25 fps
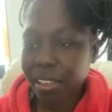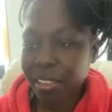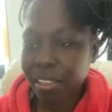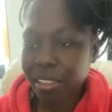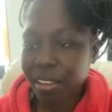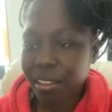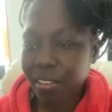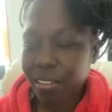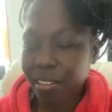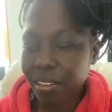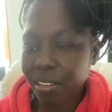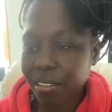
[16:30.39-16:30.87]

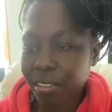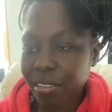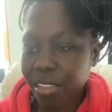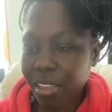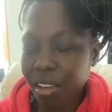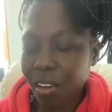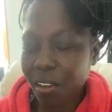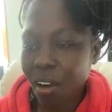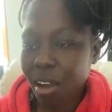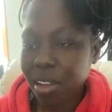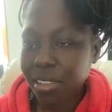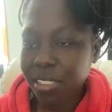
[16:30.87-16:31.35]
the
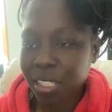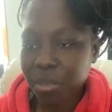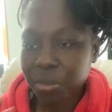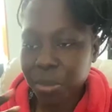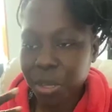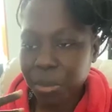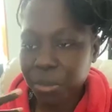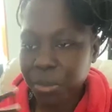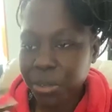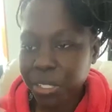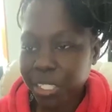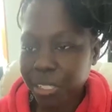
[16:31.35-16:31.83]

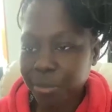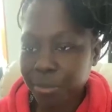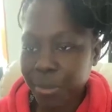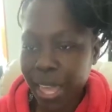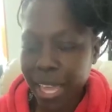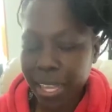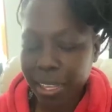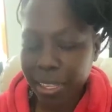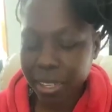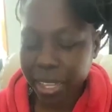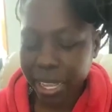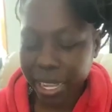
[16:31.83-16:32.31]
ultimate
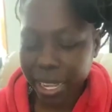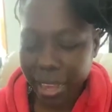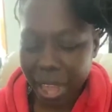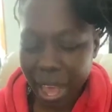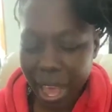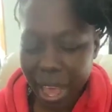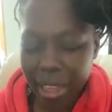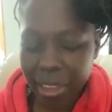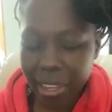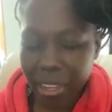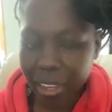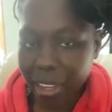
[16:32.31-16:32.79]
respect. Like,
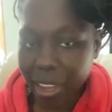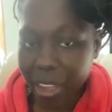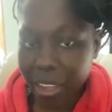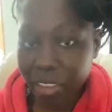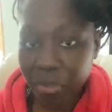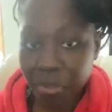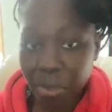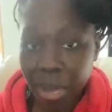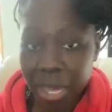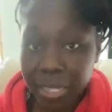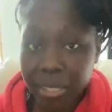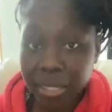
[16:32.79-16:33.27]
I
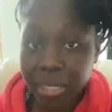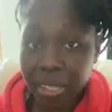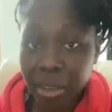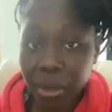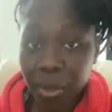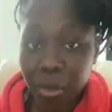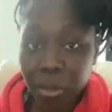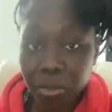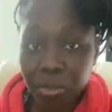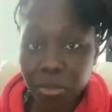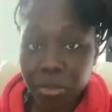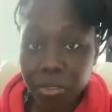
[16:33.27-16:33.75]
love
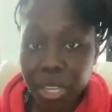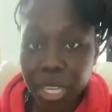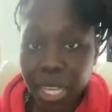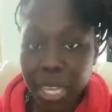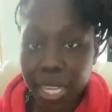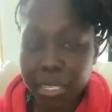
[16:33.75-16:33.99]
myself.